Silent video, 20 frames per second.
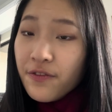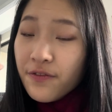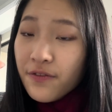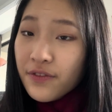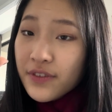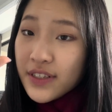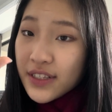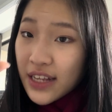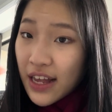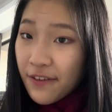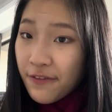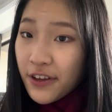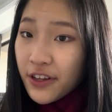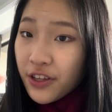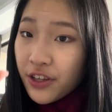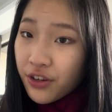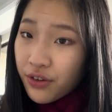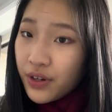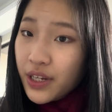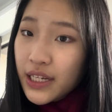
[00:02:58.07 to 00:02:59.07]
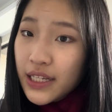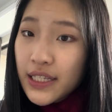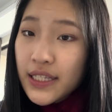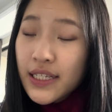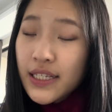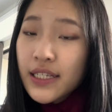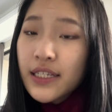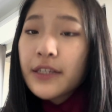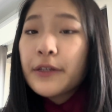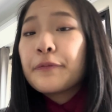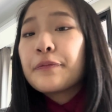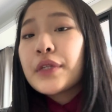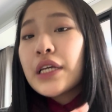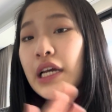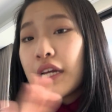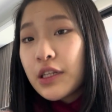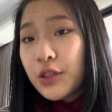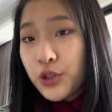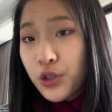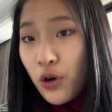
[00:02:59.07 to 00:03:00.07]
seven units
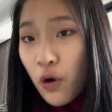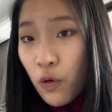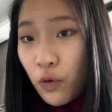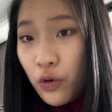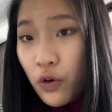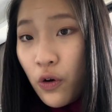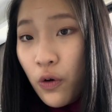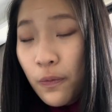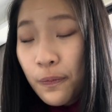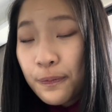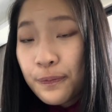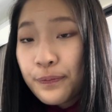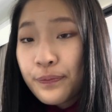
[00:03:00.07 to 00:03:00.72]
in total,